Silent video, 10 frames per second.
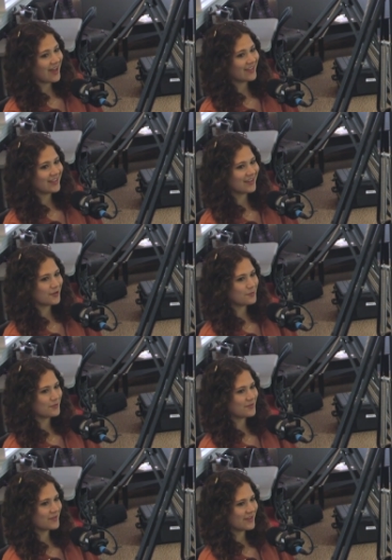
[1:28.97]
I think it'll
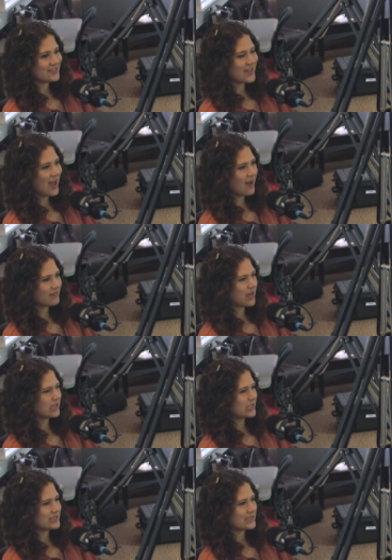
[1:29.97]
be fun to have kind
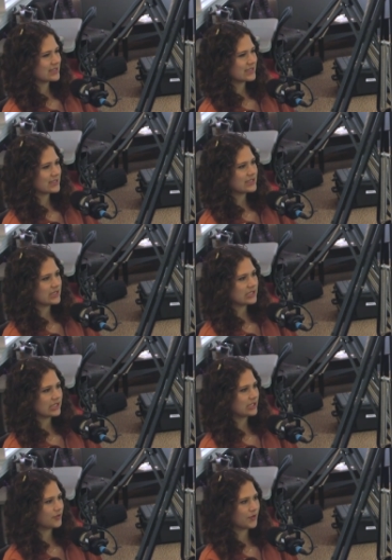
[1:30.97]
of consistency,
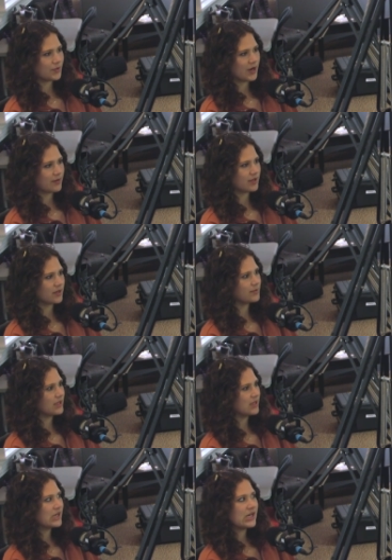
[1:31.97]
like knowing where I'm going to
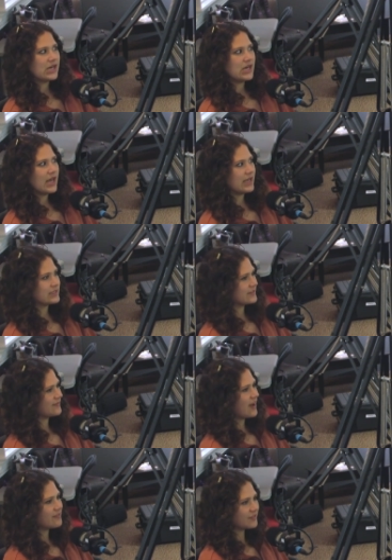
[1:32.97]
be 8 to
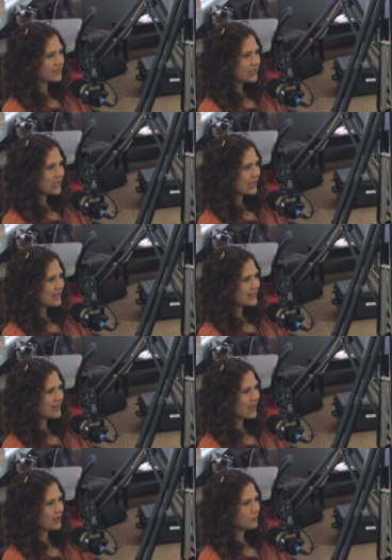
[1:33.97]
5 every day and
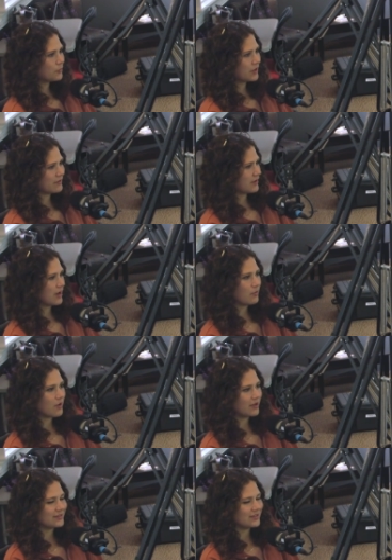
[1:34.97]
then whatever I
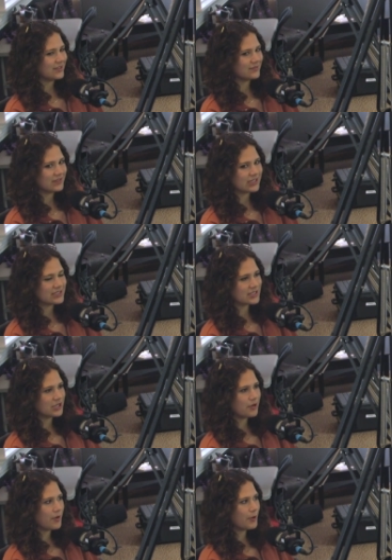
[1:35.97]
want in the evenings and
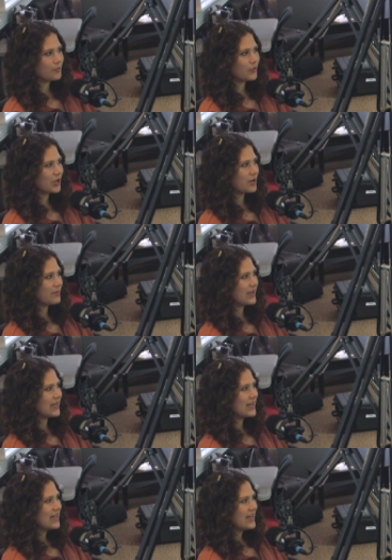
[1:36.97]
no homework. But